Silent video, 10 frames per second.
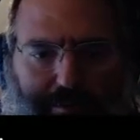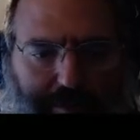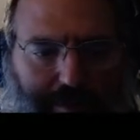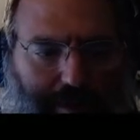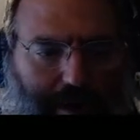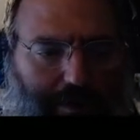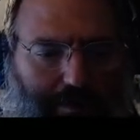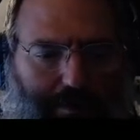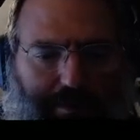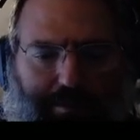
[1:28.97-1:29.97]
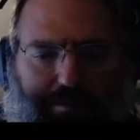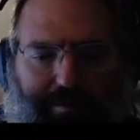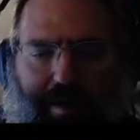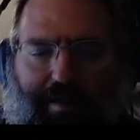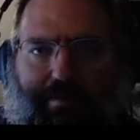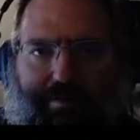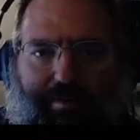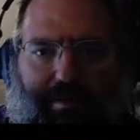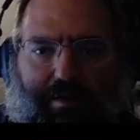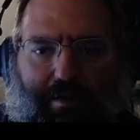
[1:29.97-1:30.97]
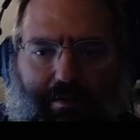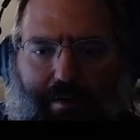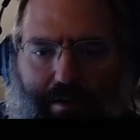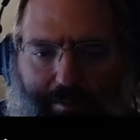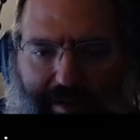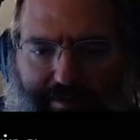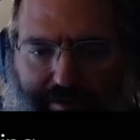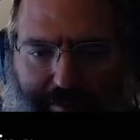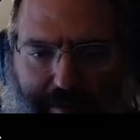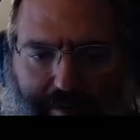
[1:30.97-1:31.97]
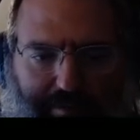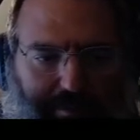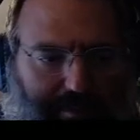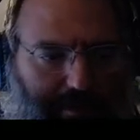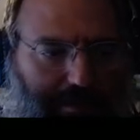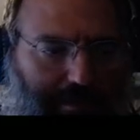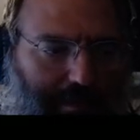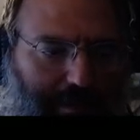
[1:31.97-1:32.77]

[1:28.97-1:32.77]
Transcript: know is Scala is a thing, Apache Spark is a thing,